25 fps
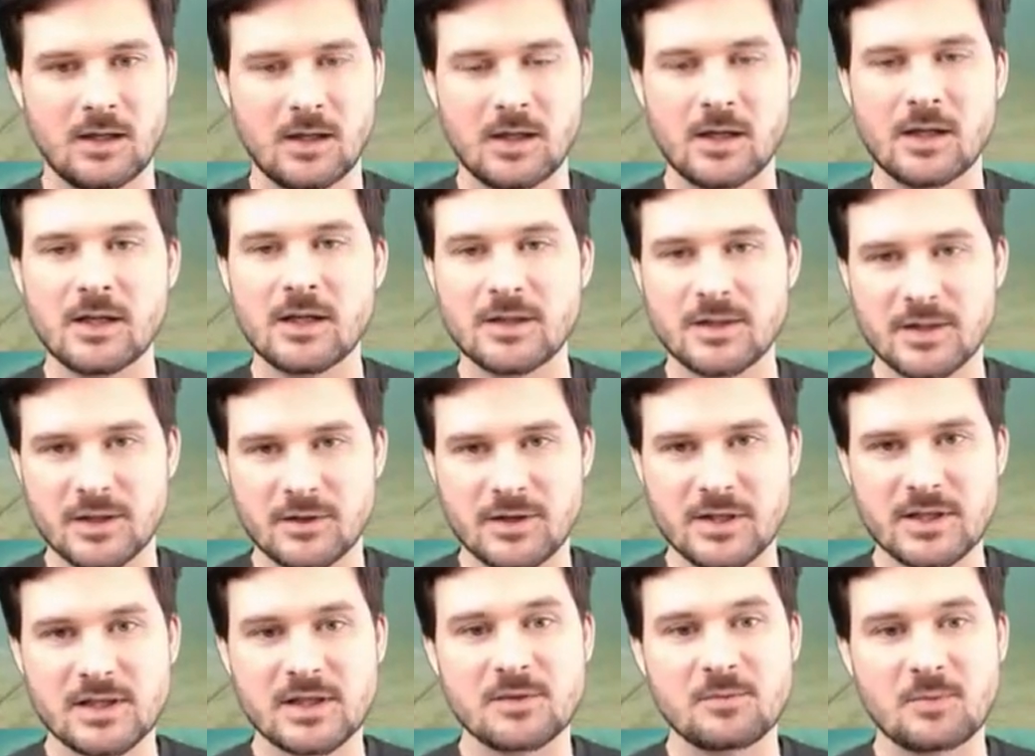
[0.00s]
So this
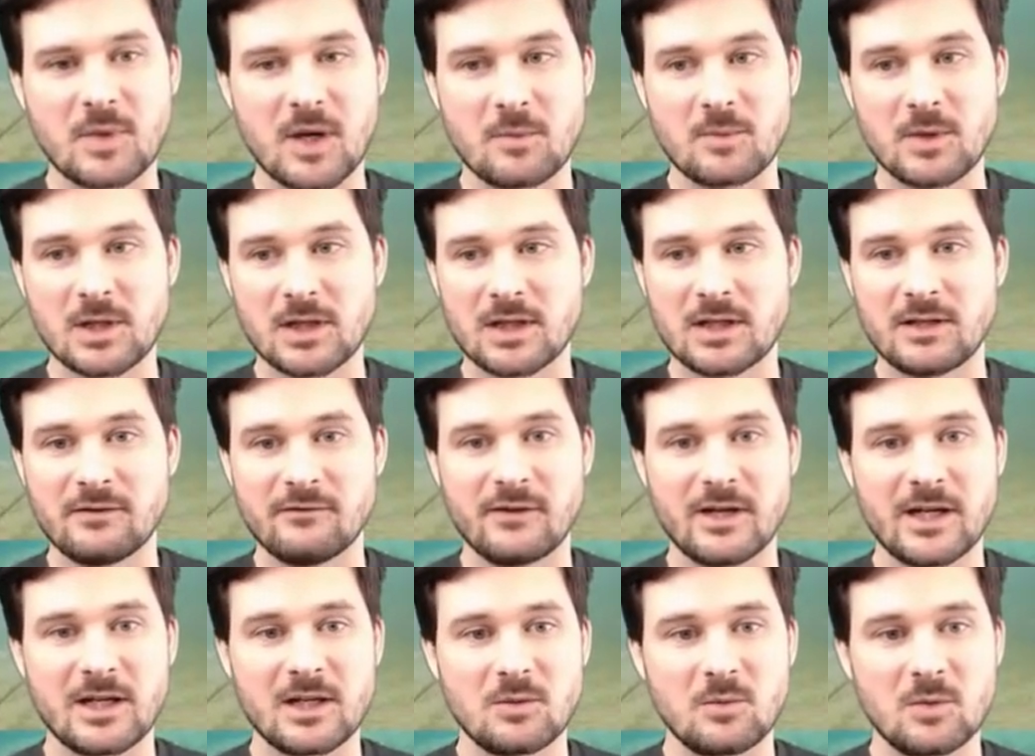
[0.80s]
is publicly
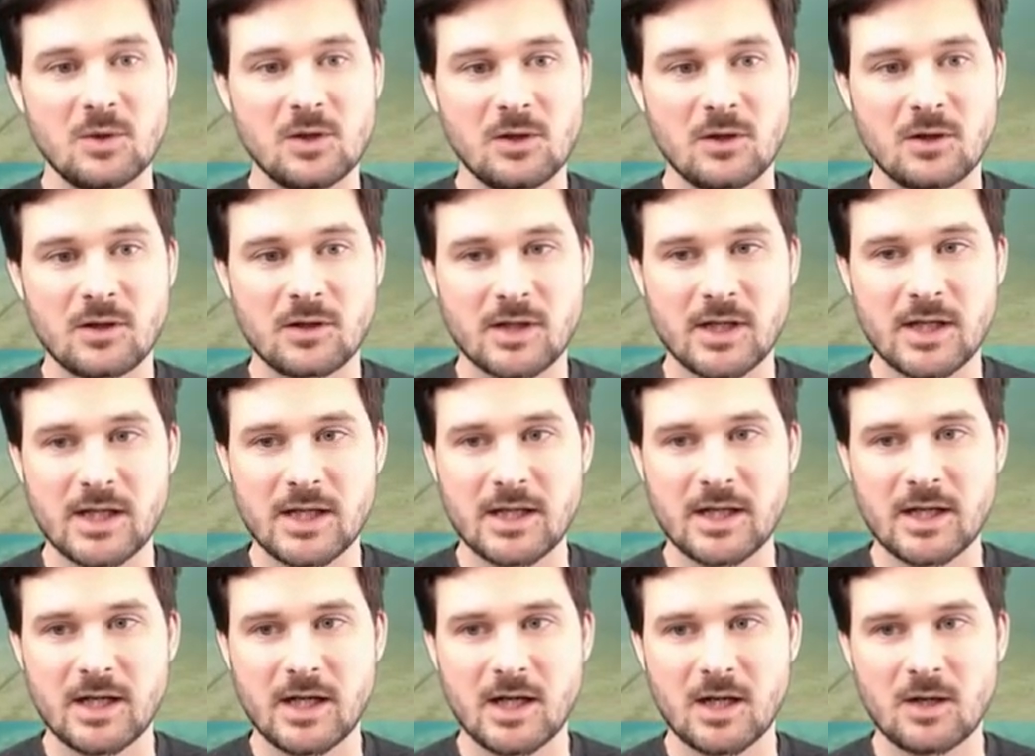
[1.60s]
available on
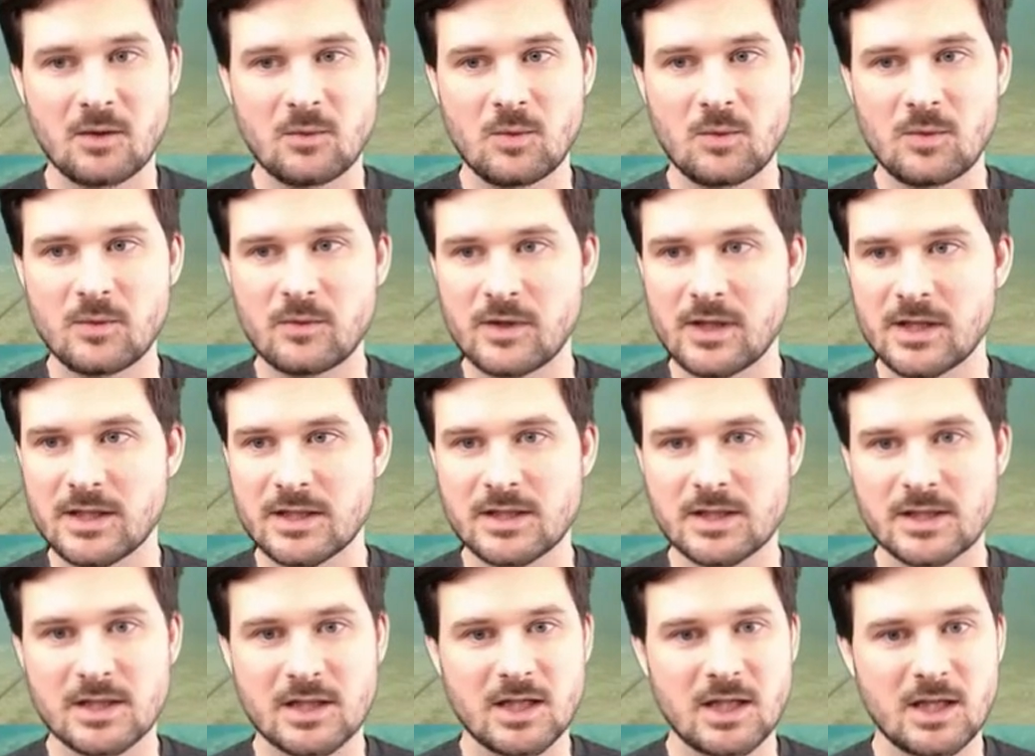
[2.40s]
GitHub, this
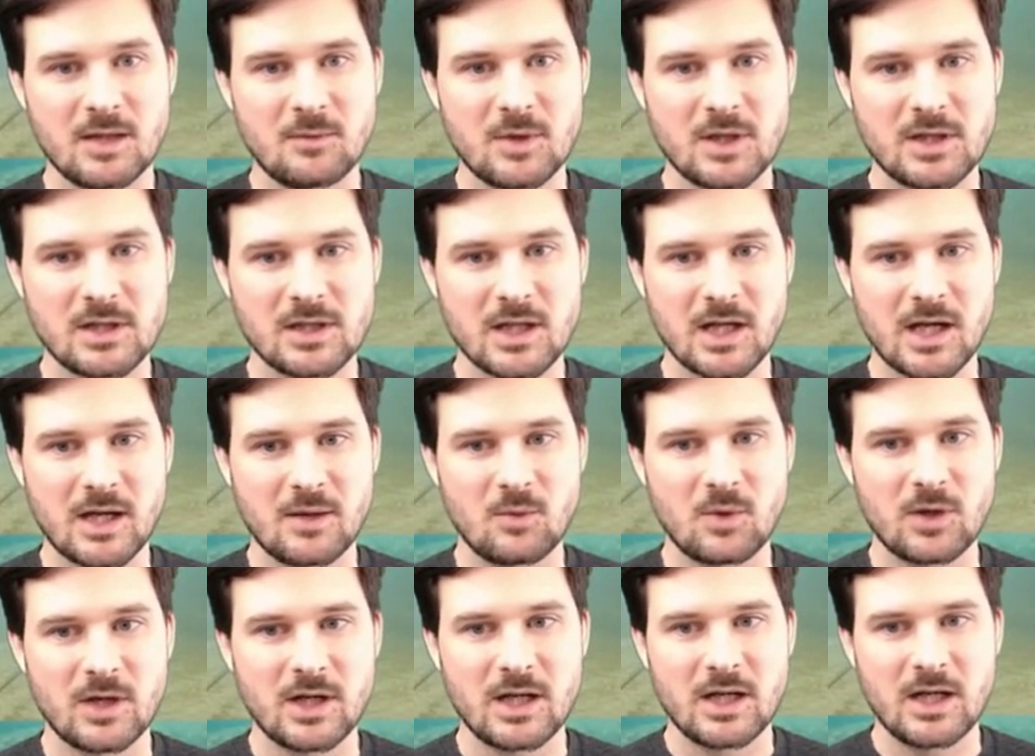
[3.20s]
image
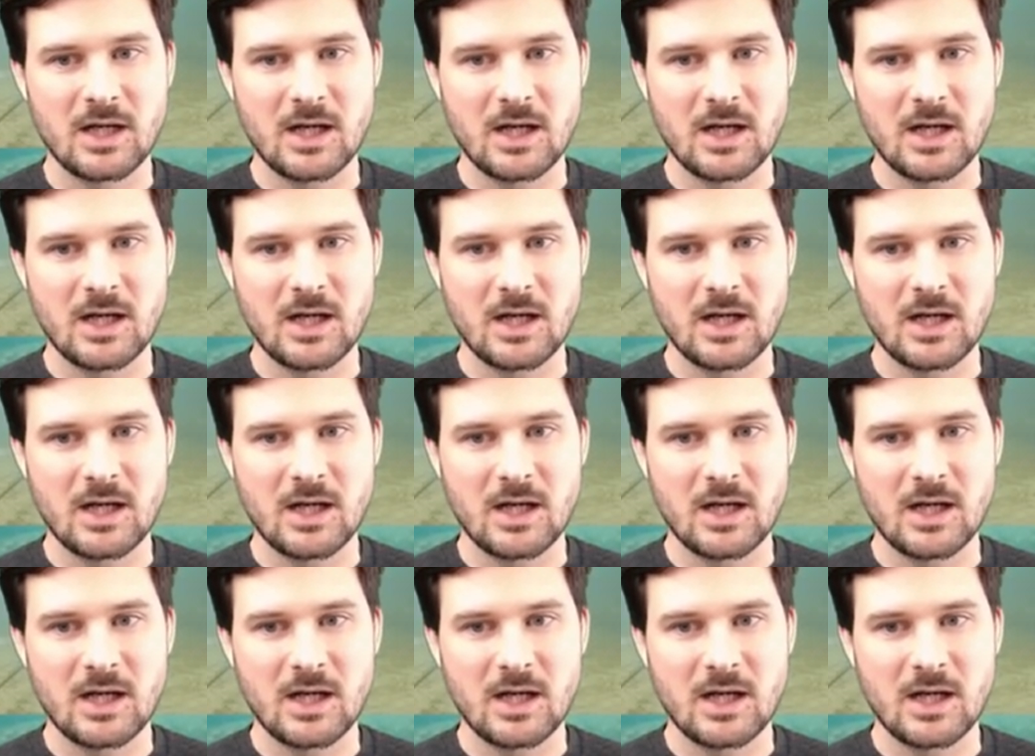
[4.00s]
library,